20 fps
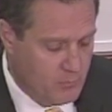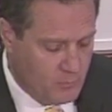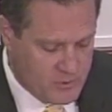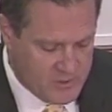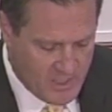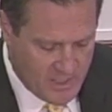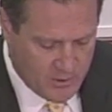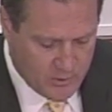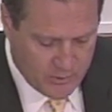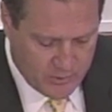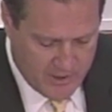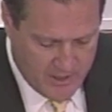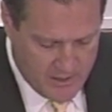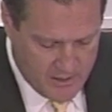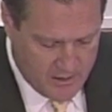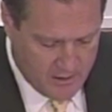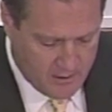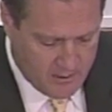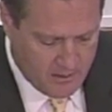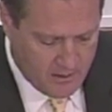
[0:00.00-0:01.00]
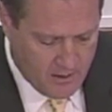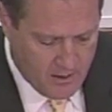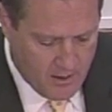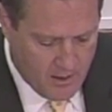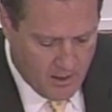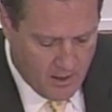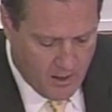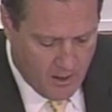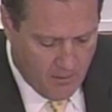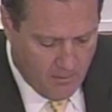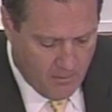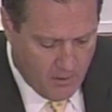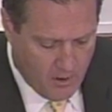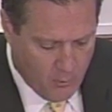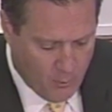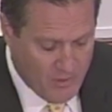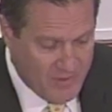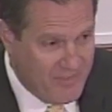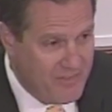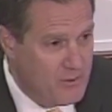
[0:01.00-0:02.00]
was undertaken
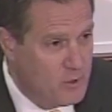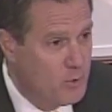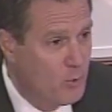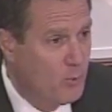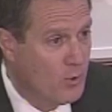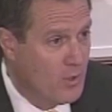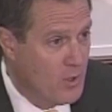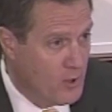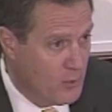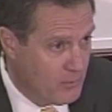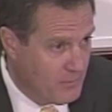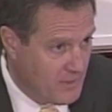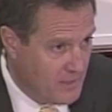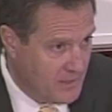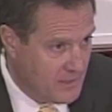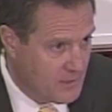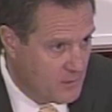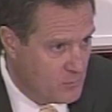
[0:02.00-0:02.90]
with your own money.